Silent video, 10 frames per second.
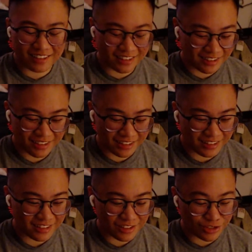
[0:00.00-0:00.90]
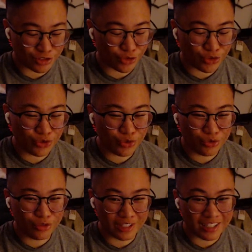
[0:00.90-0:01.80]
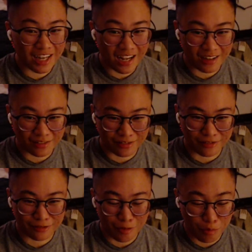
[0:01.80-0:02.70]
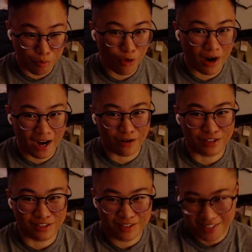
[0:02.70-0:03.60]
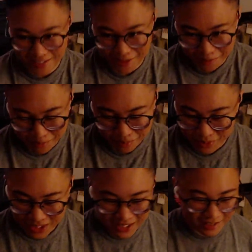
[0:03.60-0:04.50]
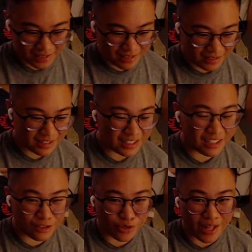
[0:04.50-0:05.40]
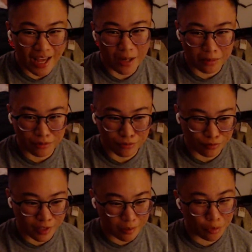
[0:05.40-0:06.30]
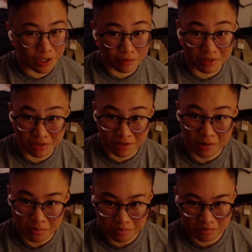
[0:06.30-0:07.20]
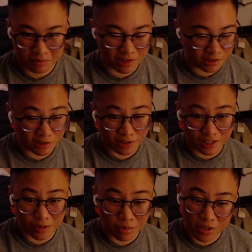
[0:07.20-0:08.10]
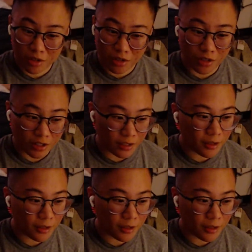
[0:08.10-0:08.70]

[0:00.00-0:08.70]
Like, so you can have more hours of sleep. And you get into the habit of getting more hours of sleep. Because you're sleeping in early.